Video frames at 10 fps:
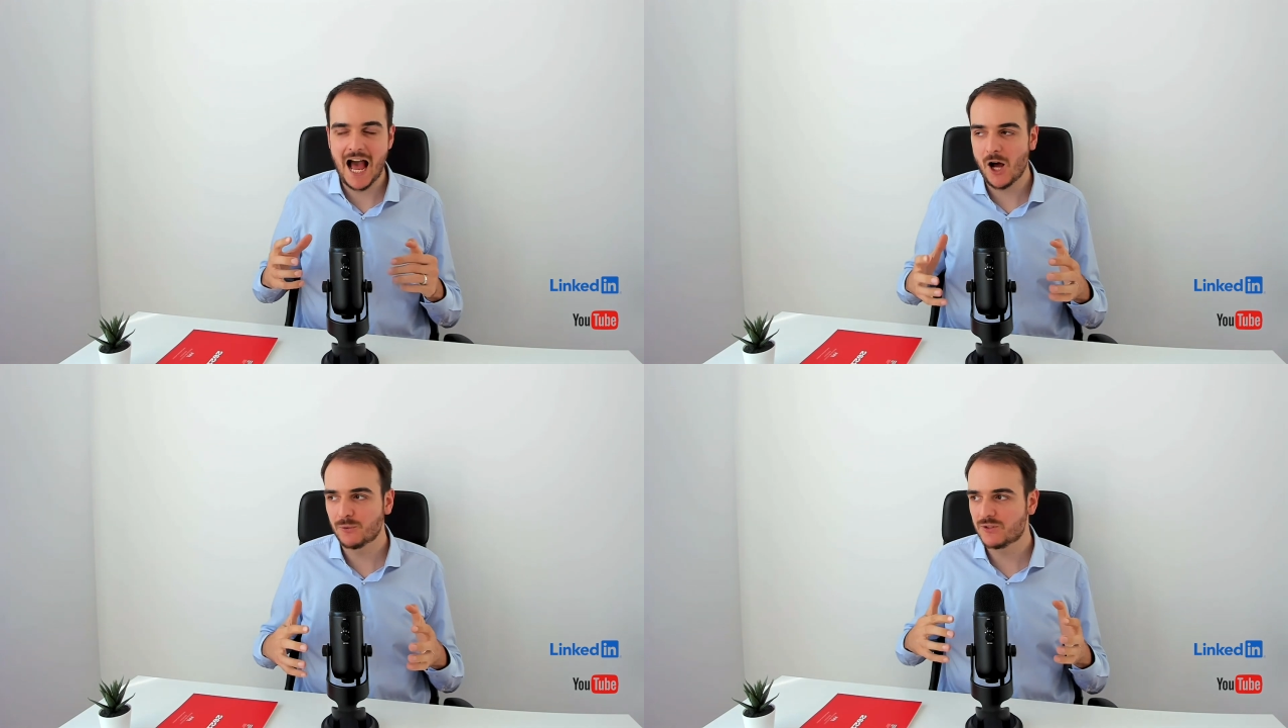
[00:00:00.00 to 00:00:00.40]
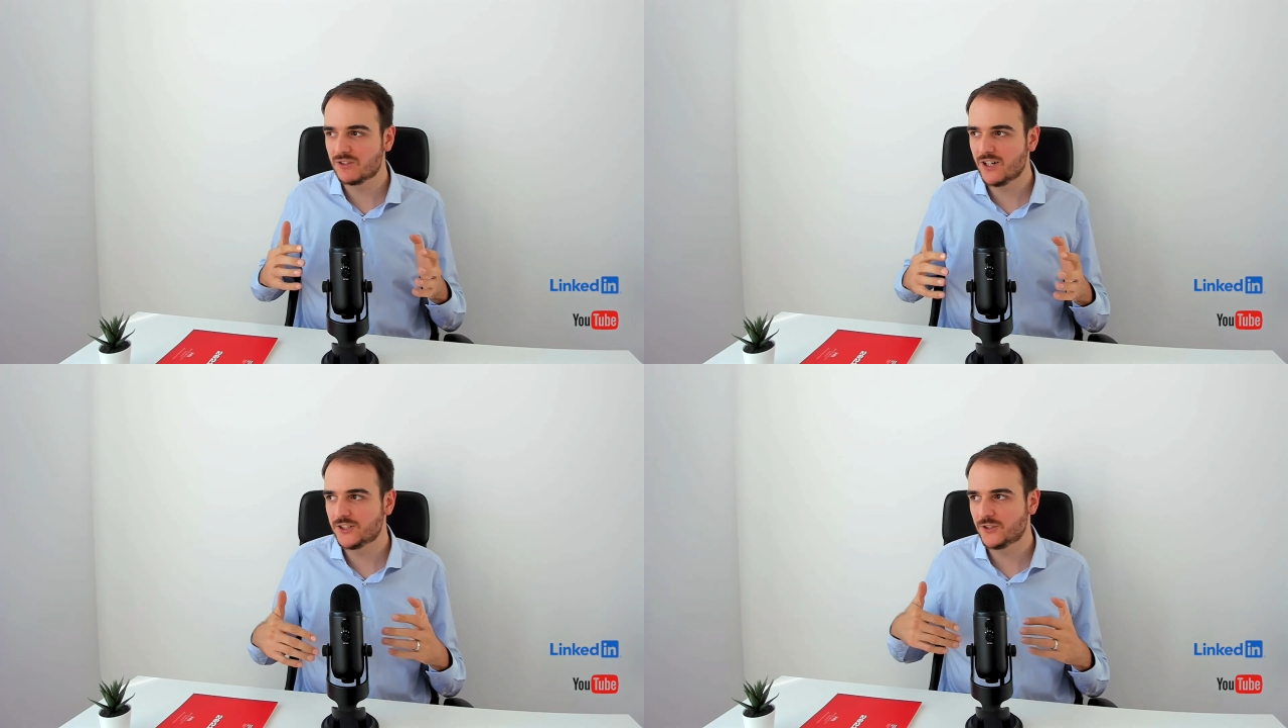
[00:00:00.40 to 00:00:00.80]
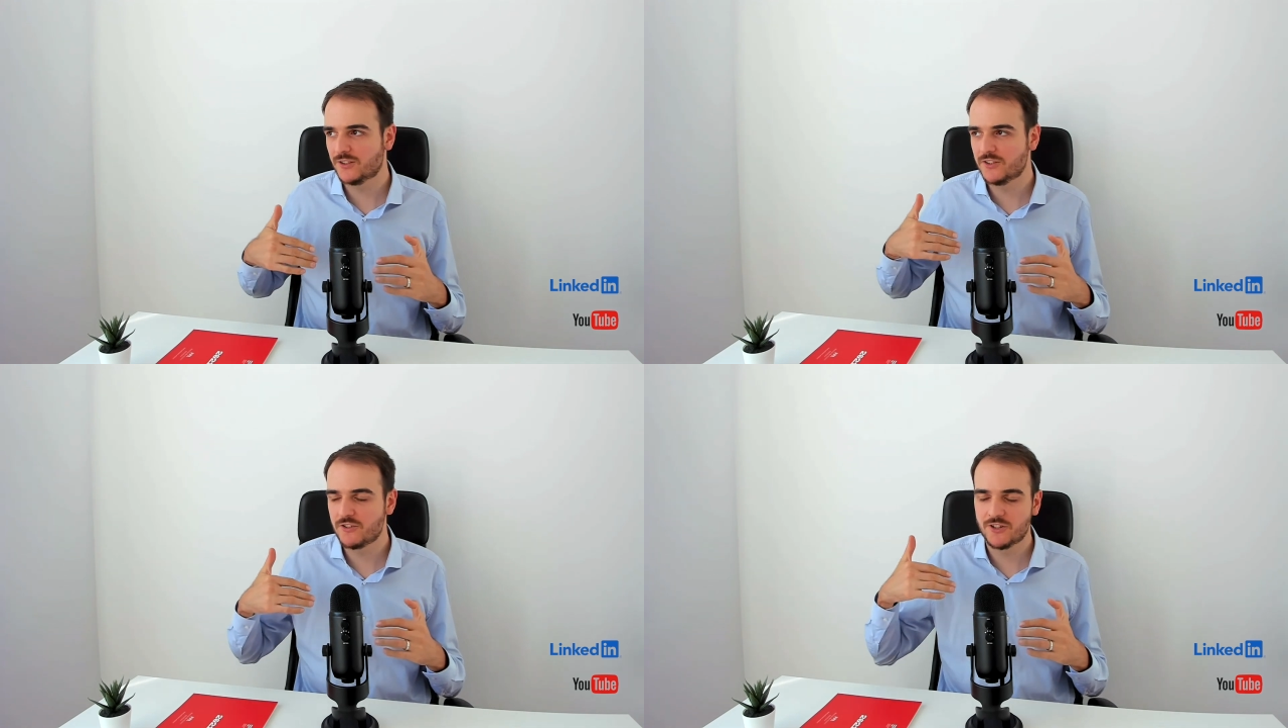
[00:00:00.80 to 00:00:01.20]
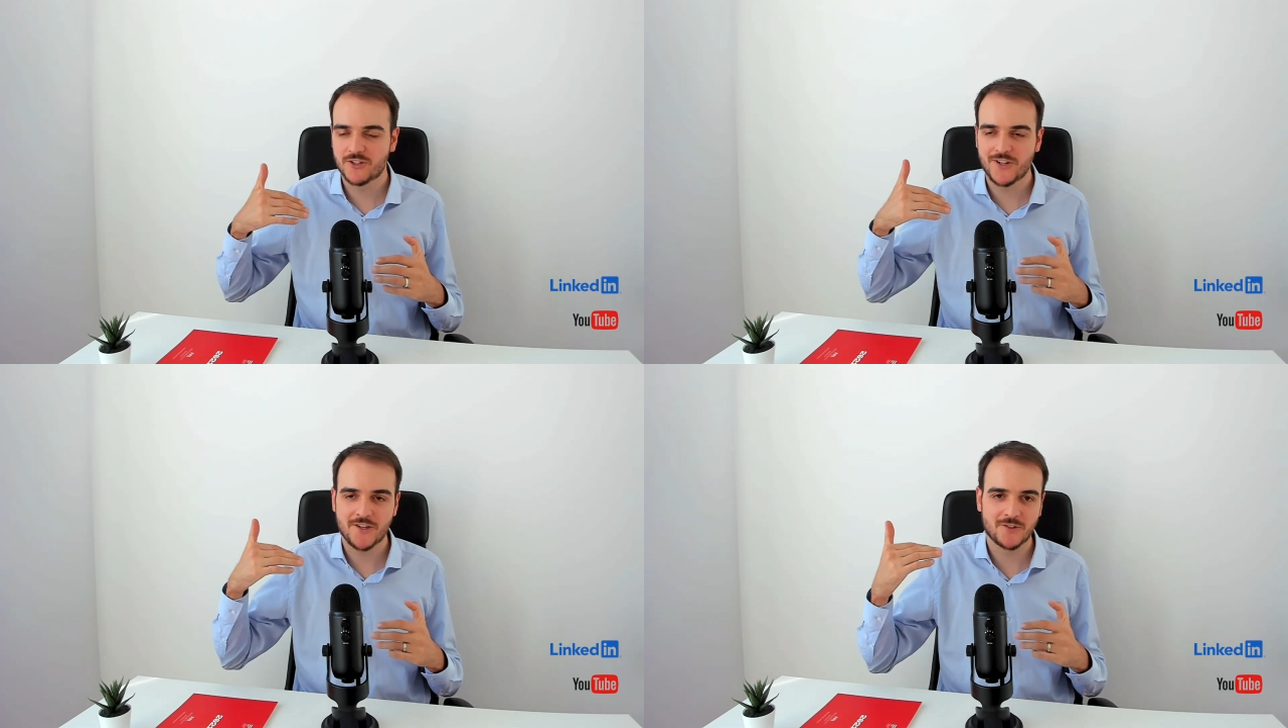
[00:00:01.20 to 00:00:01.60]
how to start your digital
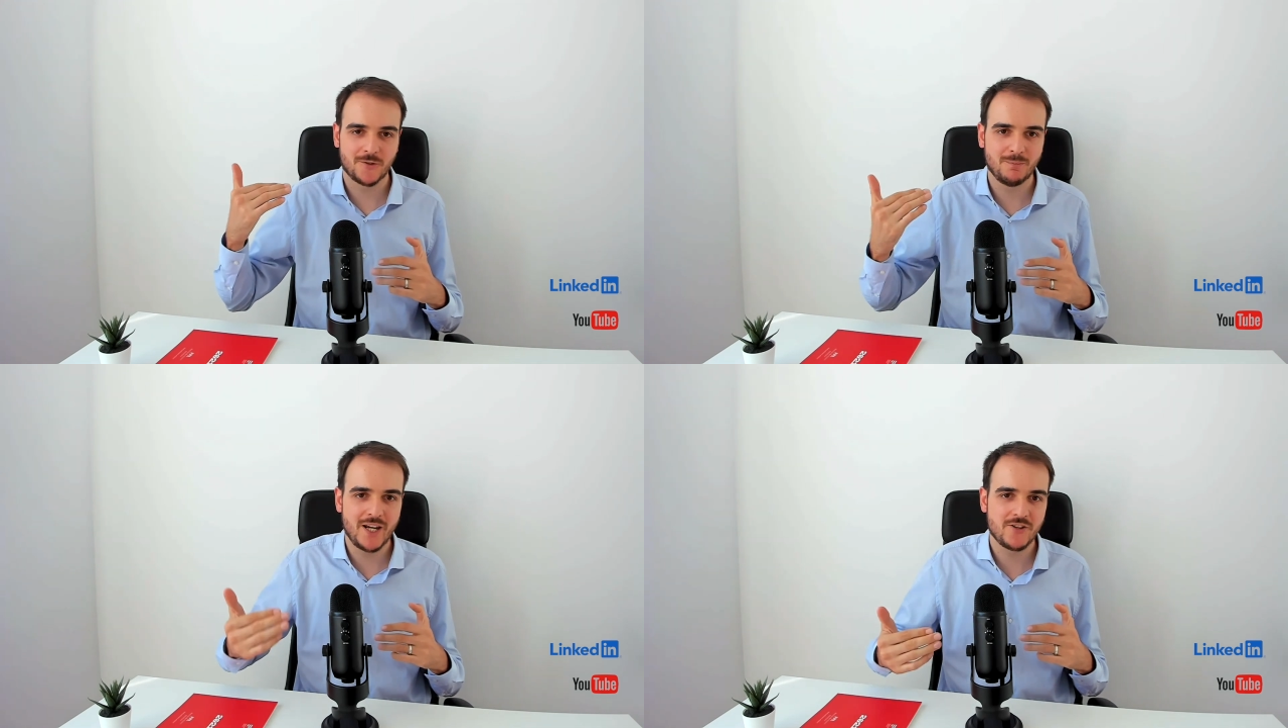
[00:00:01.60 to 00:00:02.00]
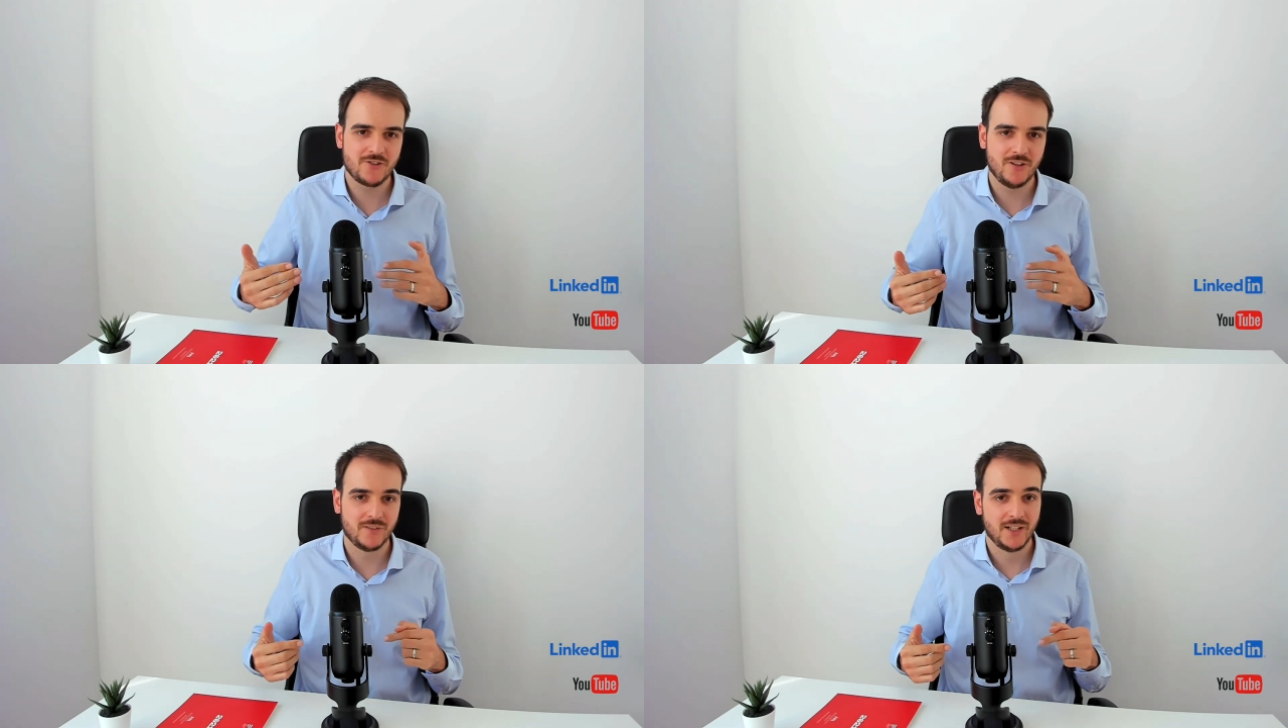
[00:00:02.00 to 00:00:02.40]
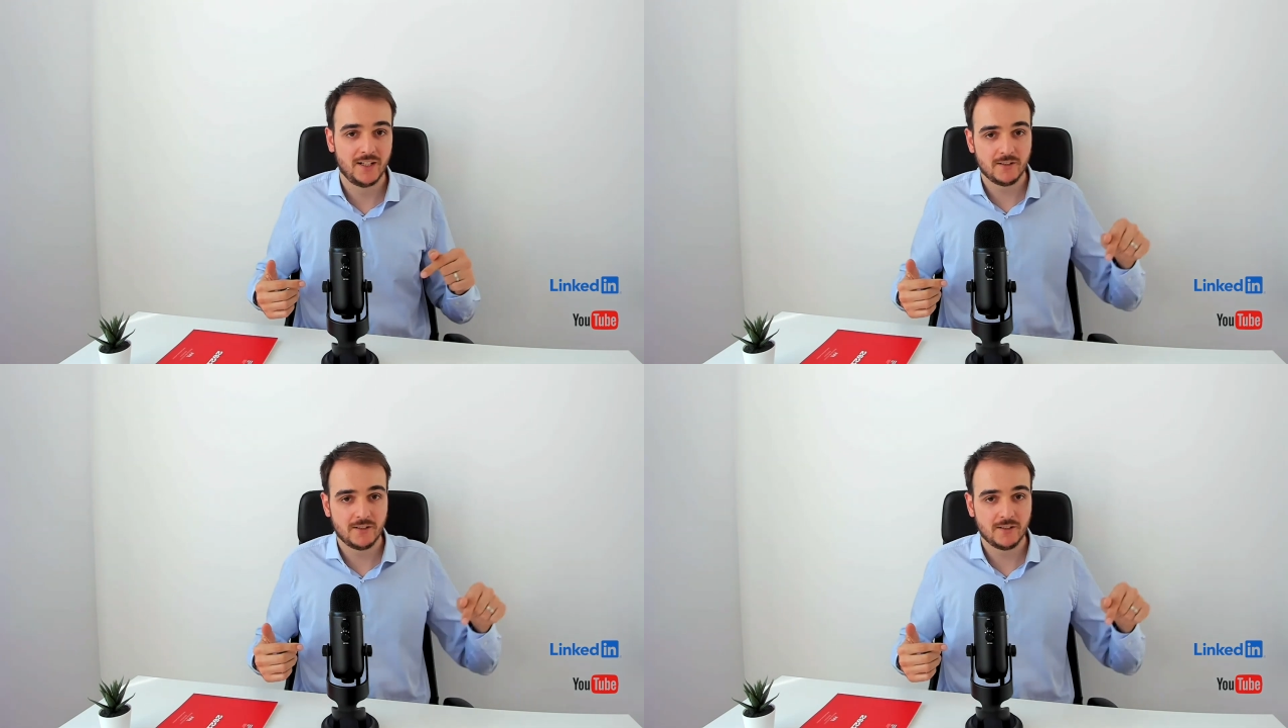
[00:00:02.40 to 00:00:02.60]
transformation,